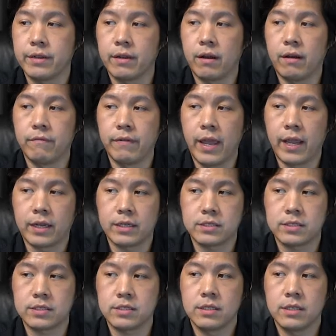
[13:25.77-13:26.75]
of
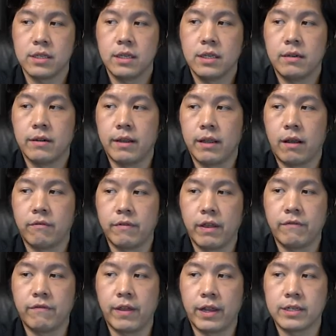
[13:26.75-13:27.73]
x, right, of
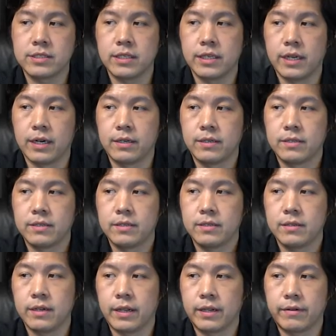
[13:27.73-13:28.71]
fx here.
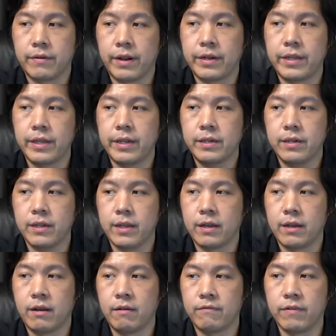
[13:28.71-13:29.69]
Right, gradient
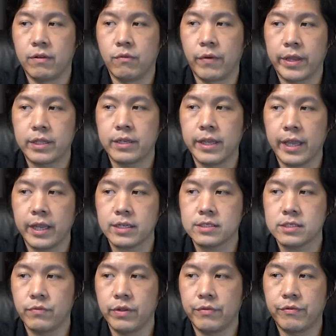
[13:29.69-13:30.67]
of the vector
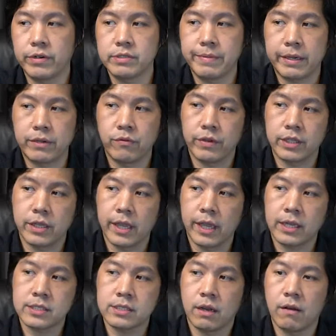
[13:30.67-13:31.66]
x with respect to vector
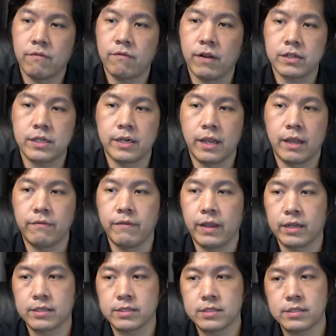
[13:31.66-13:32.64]
x of function
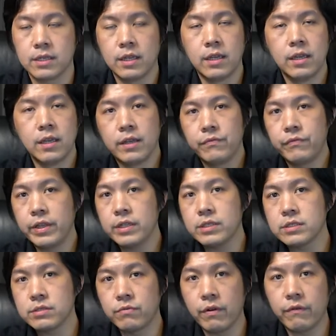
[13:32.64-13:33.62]
fx.
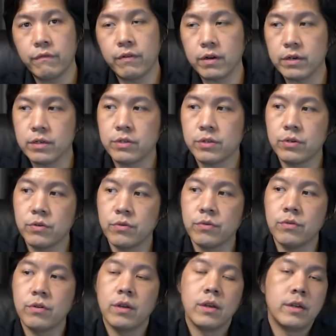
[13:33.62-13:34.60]
This refers
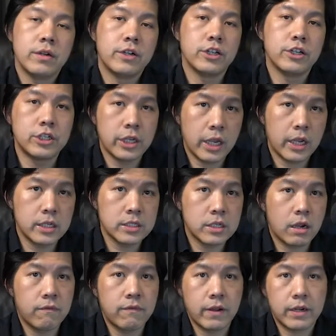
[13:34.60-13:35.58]
to the change
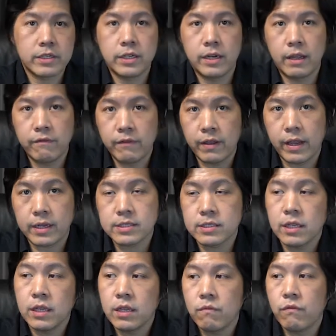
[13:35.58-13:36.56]
of function fx
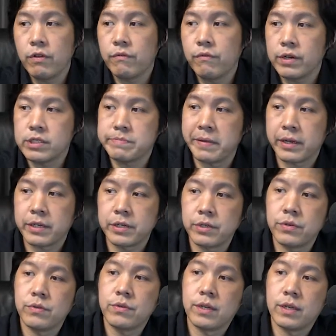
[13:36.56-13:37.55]
with respect
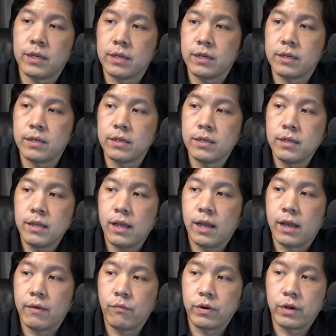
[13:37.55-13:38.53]
to the
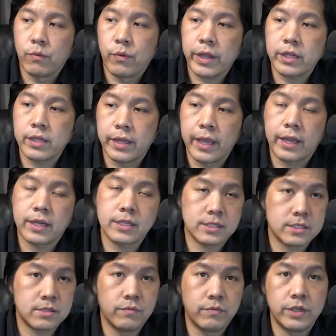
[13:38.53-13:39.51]
vector
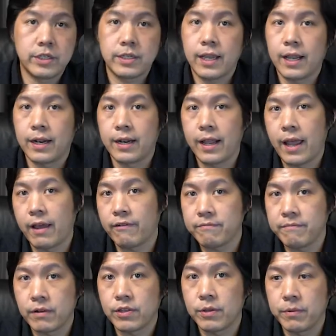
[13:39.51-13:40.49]
x, which can have
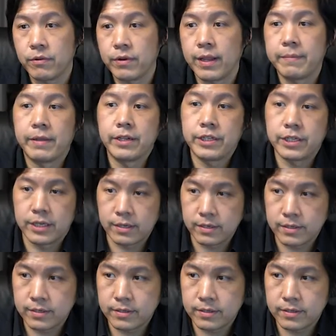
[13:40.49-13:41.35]
multiple dimensions.